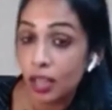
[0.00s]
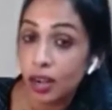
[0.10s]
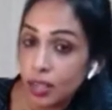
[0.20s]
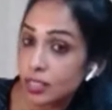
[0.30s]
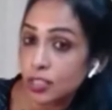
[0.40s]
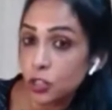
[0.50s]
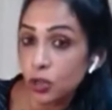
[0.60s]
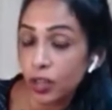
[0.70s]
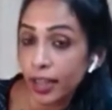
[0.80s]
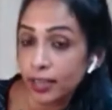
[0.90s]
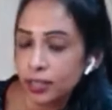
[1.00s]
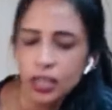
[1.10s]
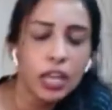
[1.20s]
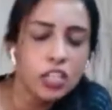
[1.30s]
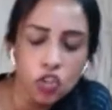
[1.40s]
Listen to your guidance,
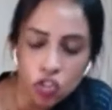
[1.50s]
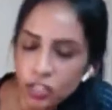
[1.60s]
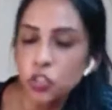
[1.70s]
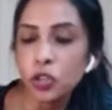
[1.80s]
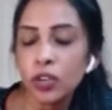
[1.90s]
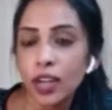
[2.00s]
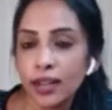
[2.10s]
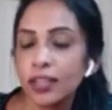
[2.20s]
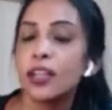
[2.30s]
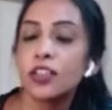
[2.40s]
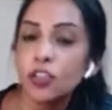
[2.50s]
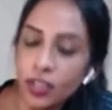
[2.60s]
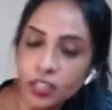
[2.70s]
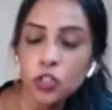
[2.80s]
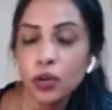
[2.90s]
trust your gut,
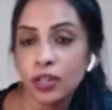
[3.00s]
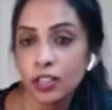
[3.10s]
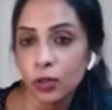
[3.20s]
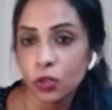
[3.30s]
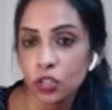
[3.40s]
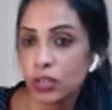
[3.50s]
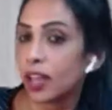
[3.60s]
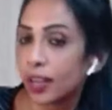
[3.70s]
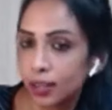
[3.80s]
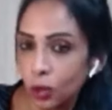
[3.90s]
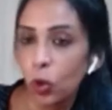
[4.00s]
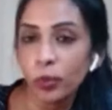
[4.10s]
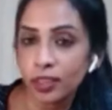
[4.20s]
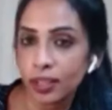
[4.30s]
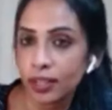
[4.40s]
trust your intuition and go
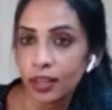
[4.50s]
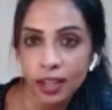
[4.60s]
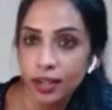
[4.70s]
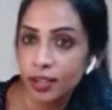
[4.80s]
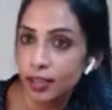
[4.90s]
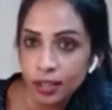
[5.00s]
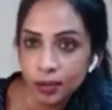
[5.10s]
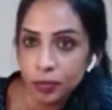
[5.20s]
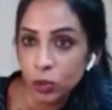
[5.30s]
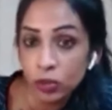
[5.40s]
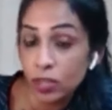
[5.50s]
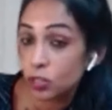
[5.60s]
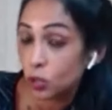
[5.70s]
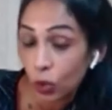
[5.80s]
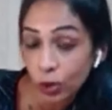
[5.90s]
with it. And, there
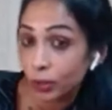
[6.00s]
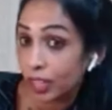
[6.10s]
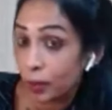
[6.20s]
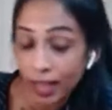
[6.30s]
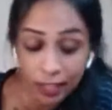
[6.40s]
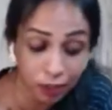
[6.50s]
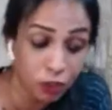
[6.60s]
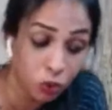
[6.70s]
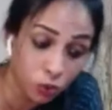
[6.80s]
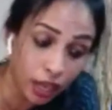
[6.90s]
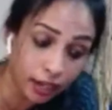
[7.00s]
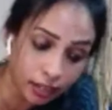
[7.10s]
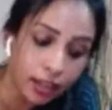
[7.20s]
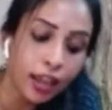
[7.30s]
is no looking back if you do that.